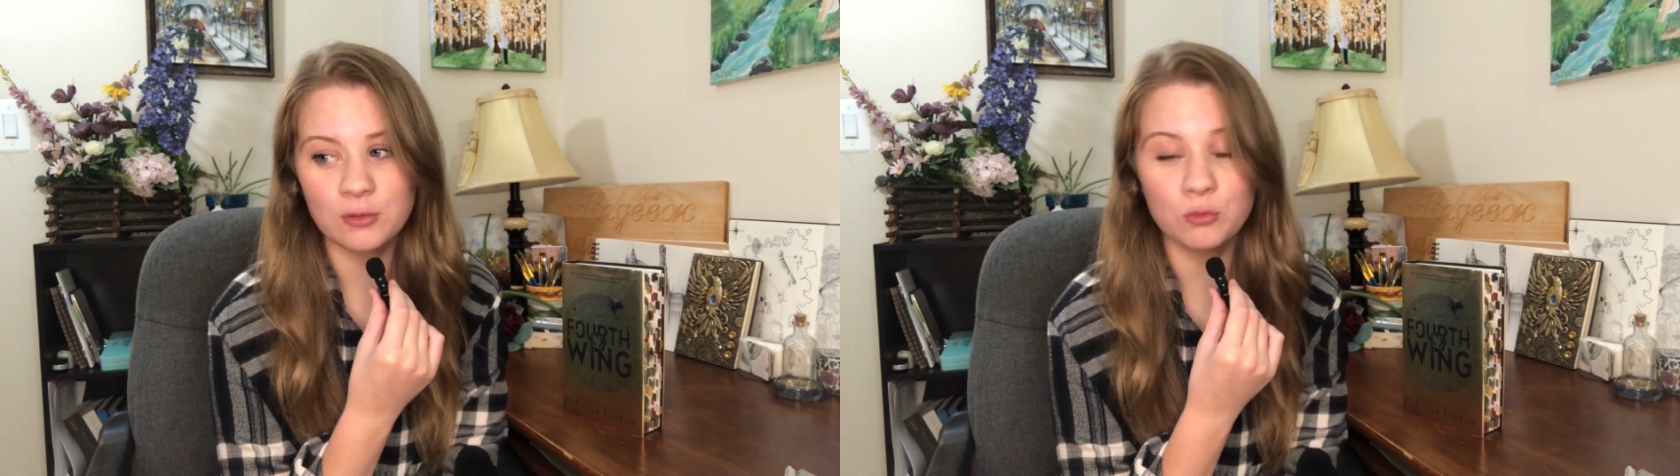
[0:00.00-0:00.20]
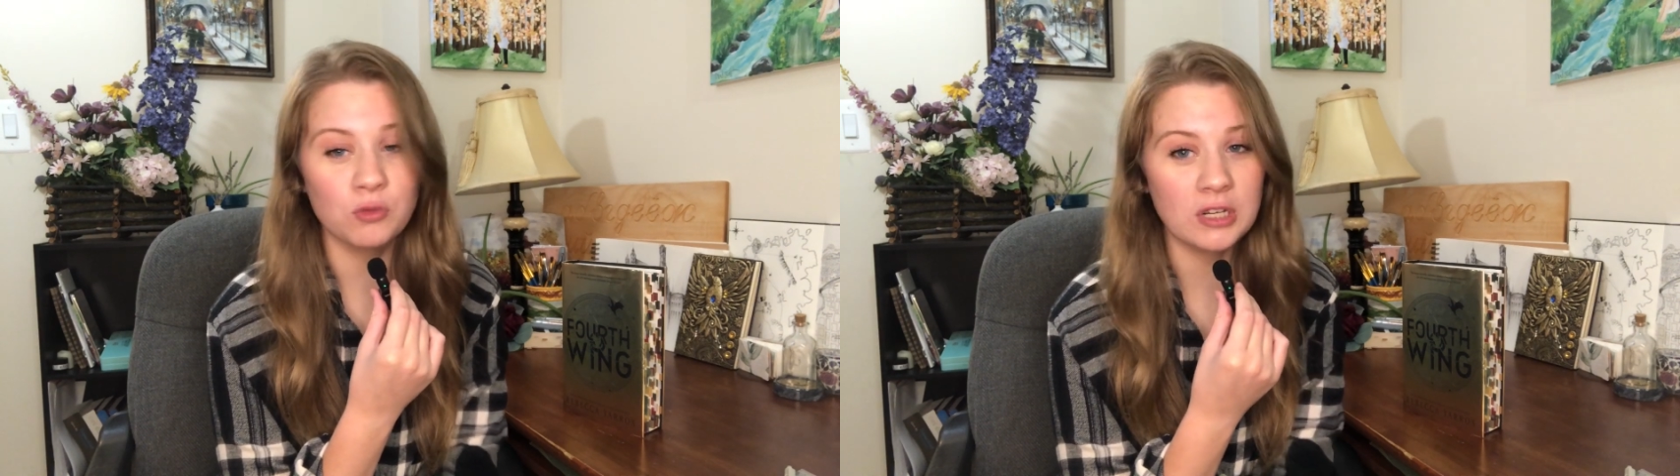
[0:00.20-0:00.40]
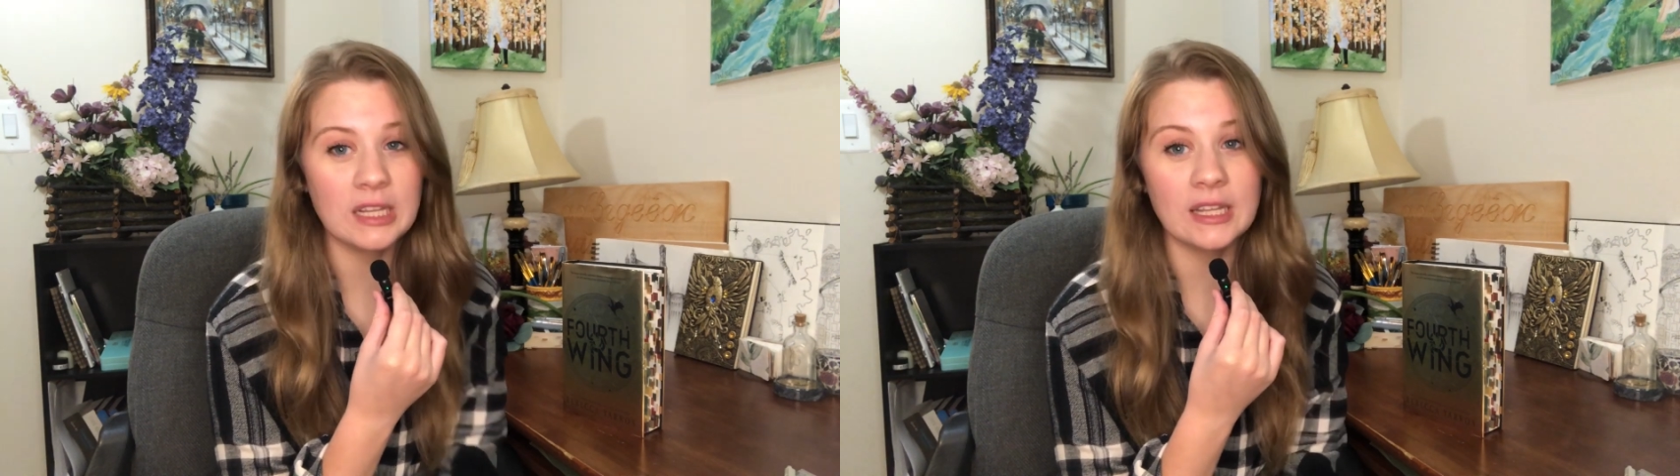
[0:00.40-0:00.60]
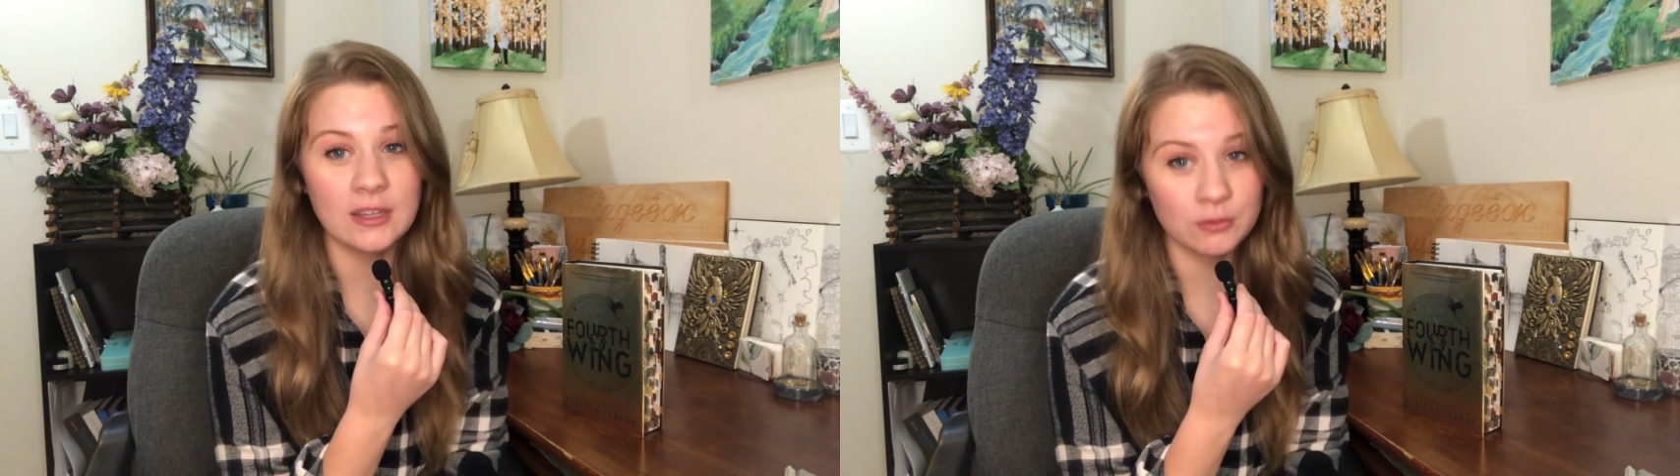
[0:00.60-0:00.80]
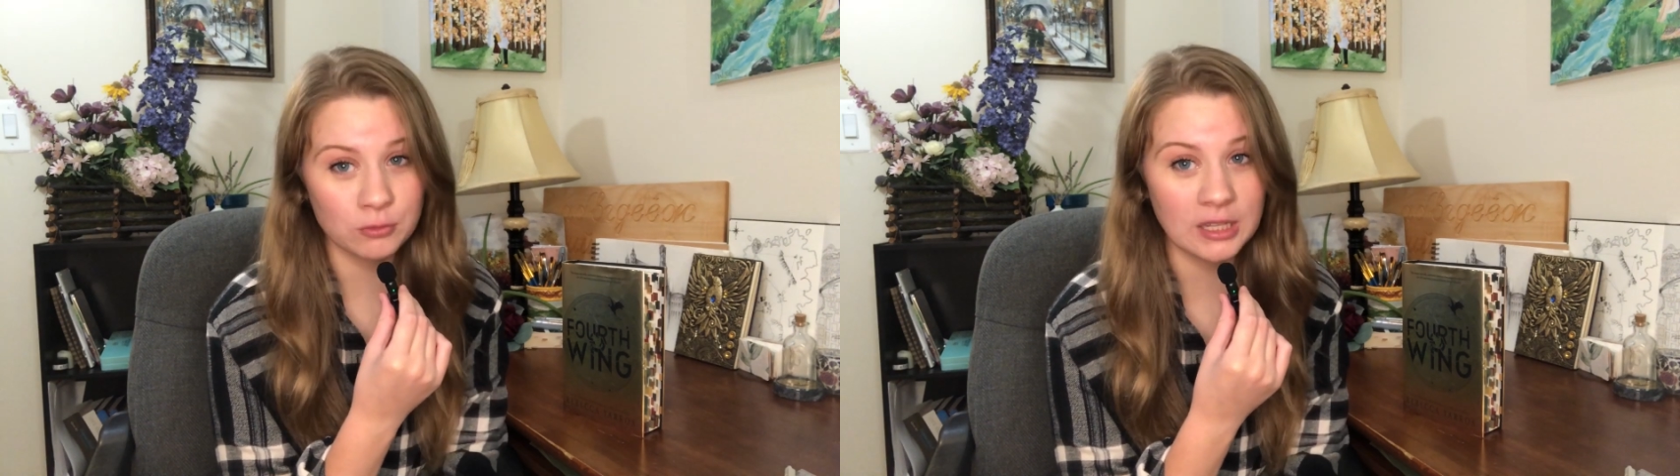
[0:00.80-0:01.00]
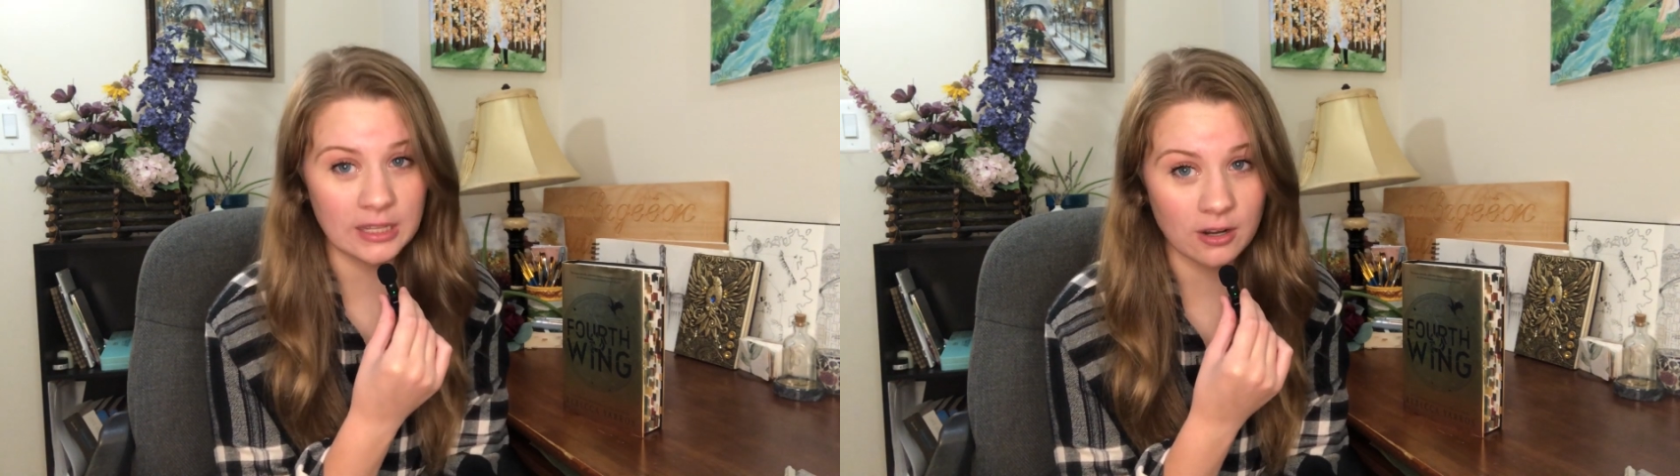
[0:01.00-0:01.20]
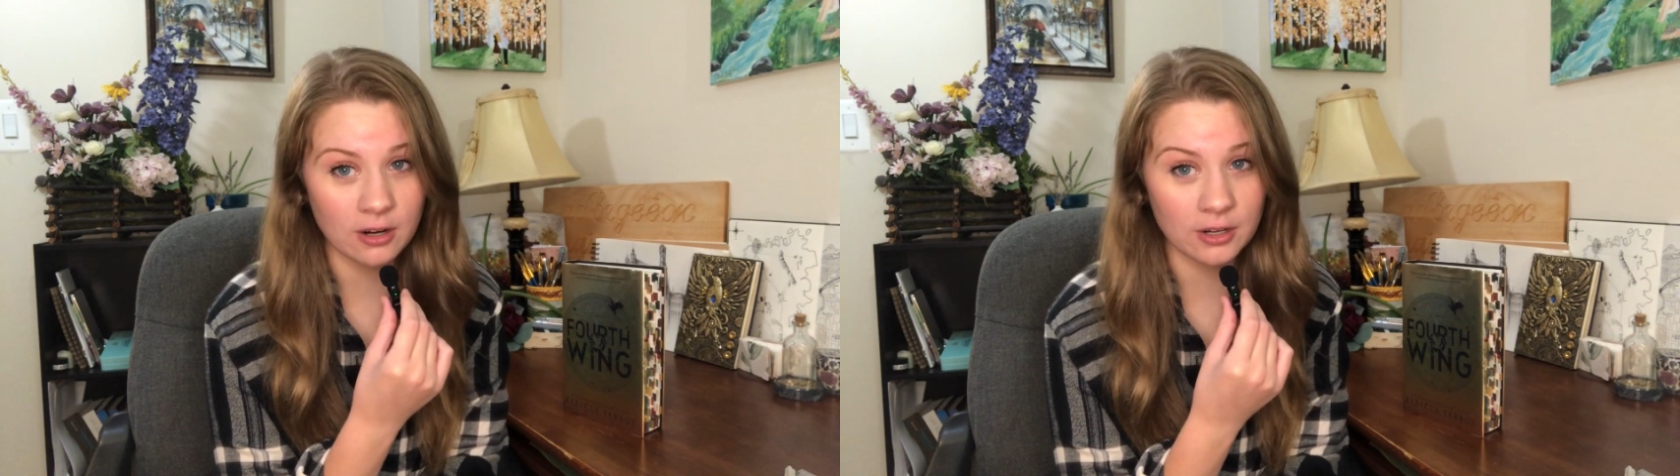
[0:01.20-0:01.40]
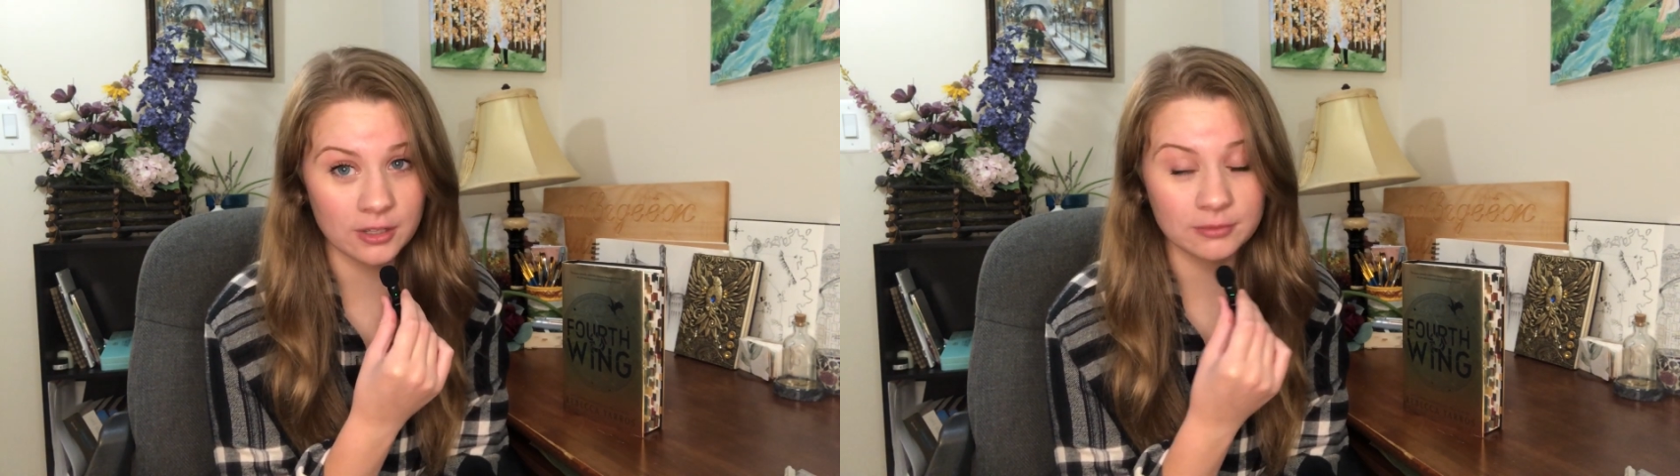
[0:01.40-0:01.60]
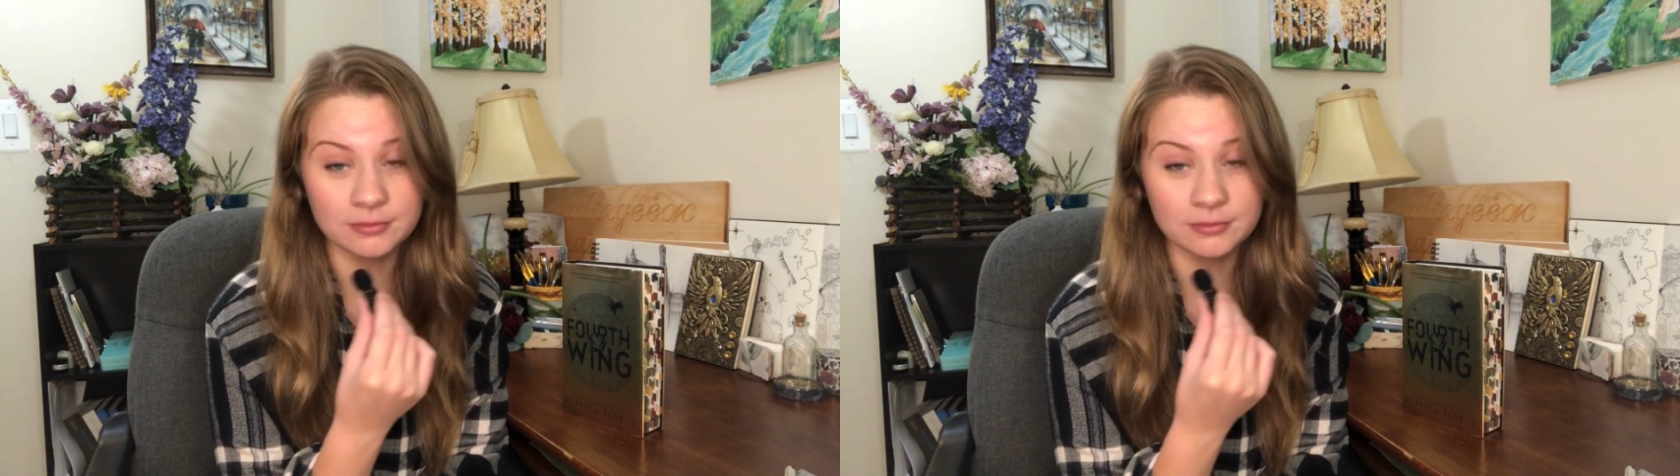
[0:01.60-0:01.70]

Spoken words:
really, really hard.